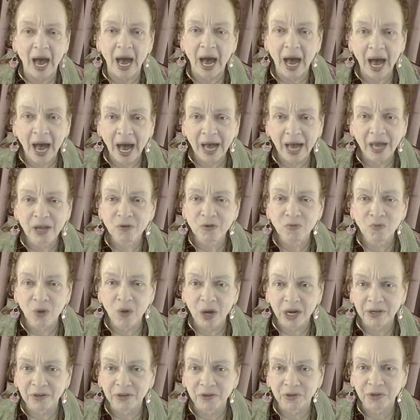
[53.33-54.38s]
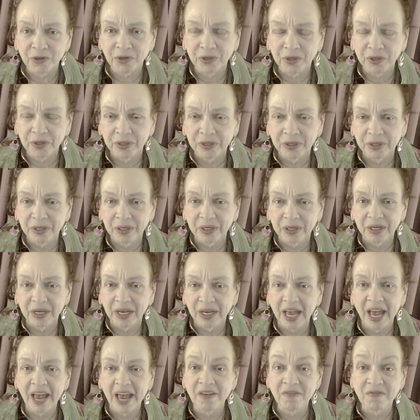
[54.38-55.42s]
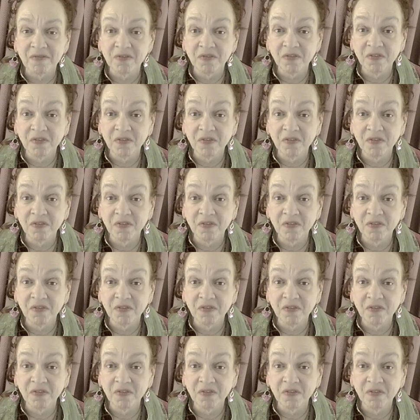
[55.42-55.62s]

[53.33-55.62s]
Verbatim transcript: I was a